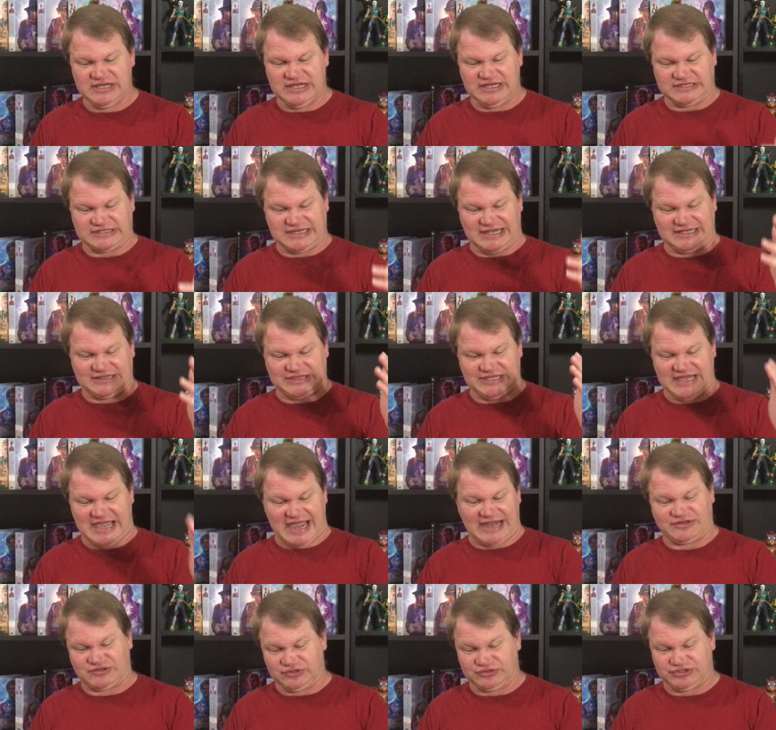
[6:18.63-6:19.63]
it's like the
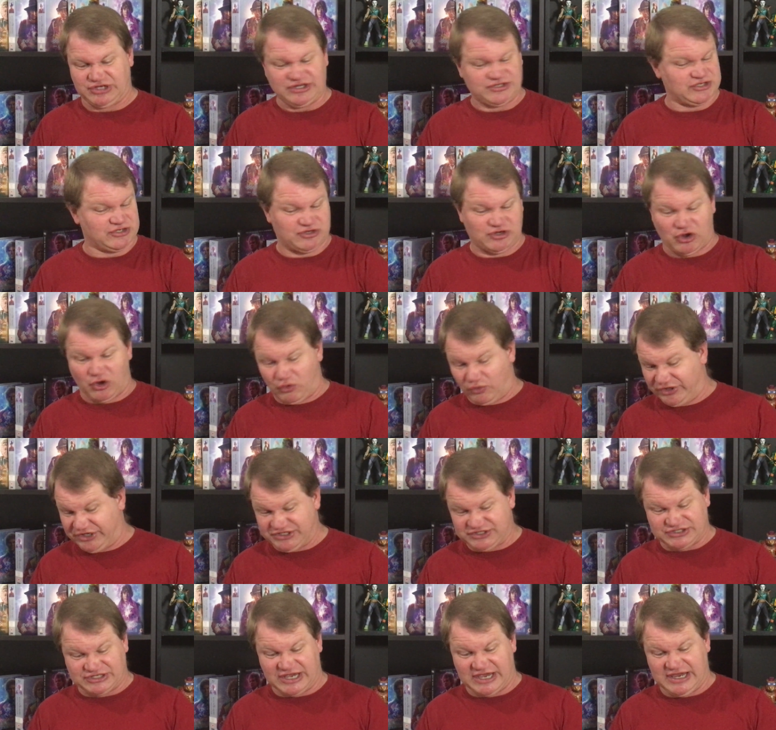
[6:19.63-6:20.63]
actor doesn't know what
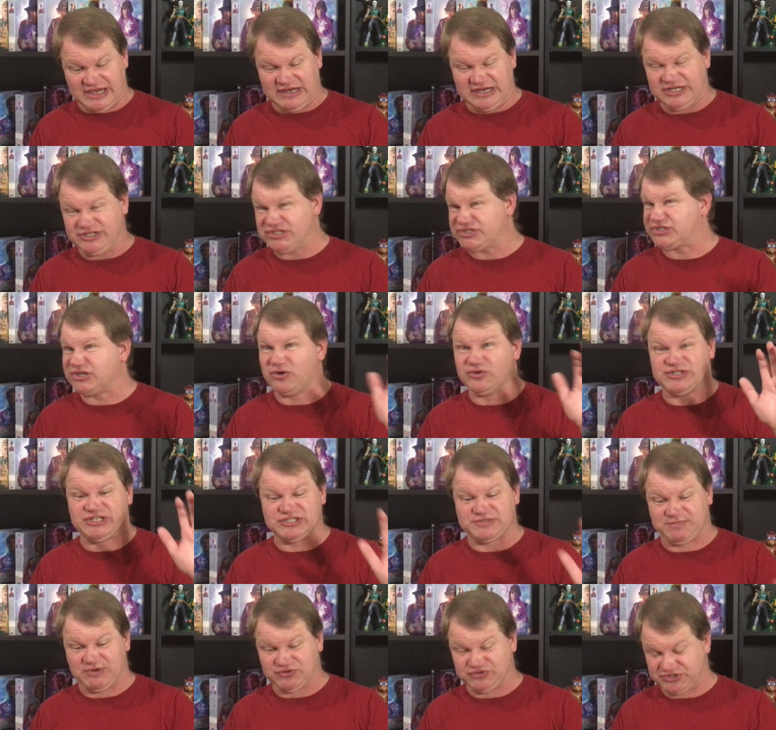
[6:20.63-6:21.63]
he's saying. He just knows
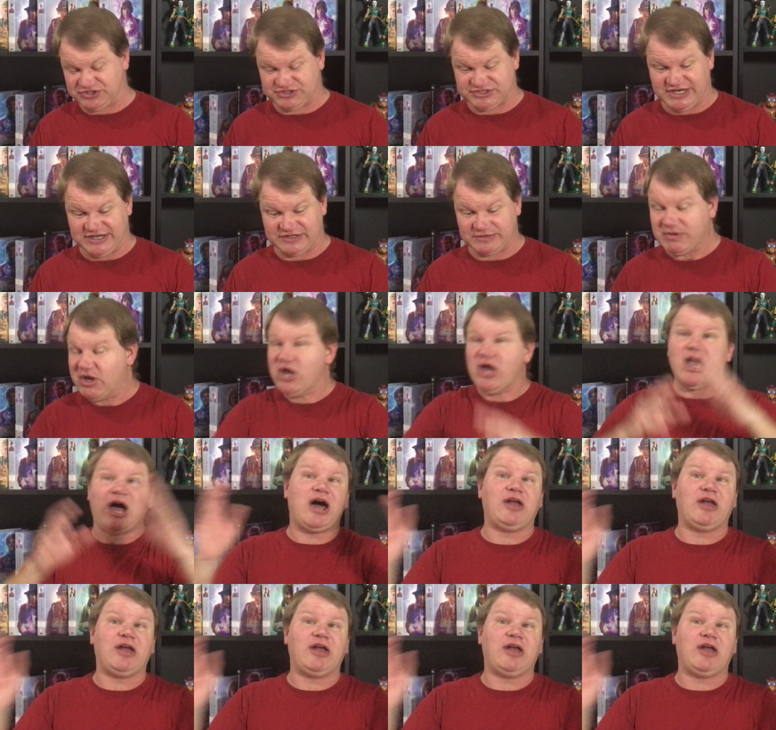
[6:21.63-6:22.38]
he's supposed to say them.